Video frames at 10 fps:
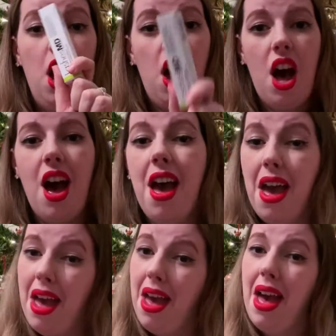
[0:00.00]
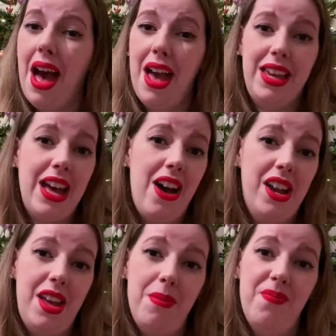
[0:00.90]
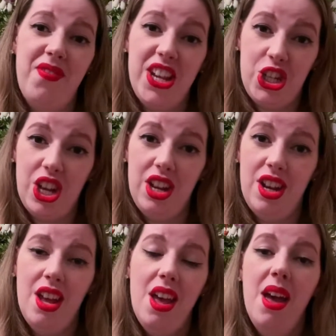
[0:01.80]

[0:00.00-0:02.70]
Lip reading: I can't envision